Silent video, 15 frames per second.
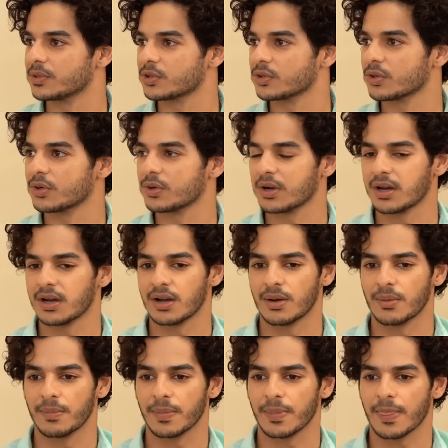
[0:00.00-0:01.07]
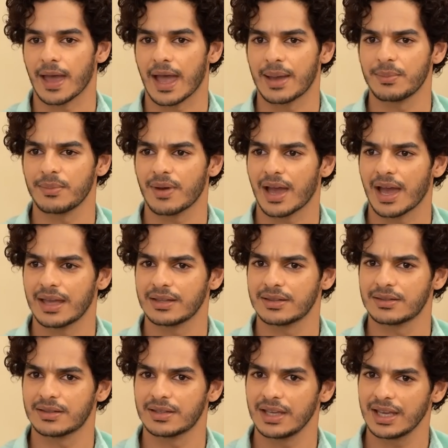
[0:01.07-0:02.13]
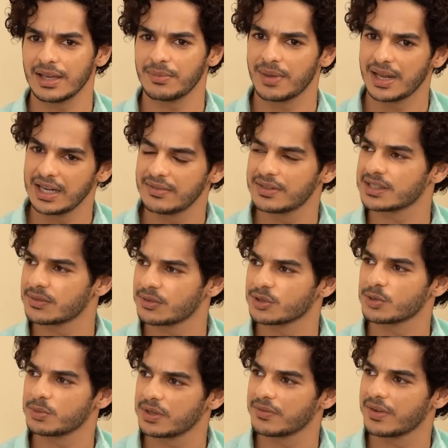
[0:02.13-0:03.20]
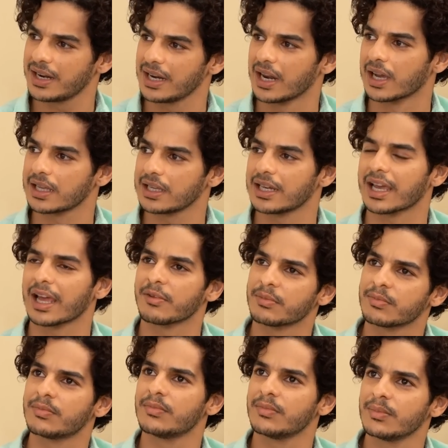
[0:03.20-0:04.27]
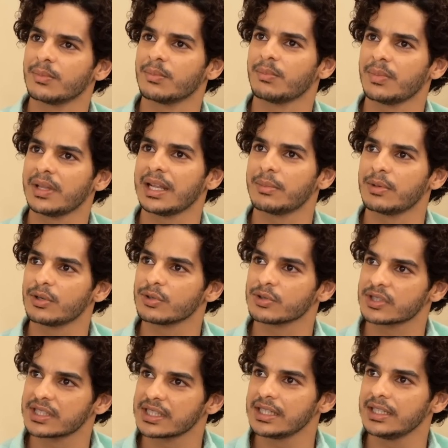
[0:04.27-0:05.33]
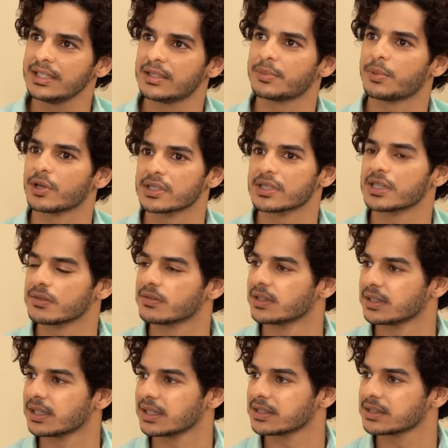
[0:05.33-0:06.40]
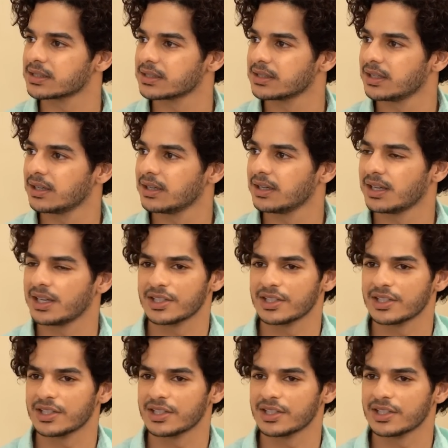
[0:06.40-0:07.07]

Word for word: So yeah. um, I'm. I think in many ways I've also been very lucky. Like I've been able to see the positive in things. Yeah.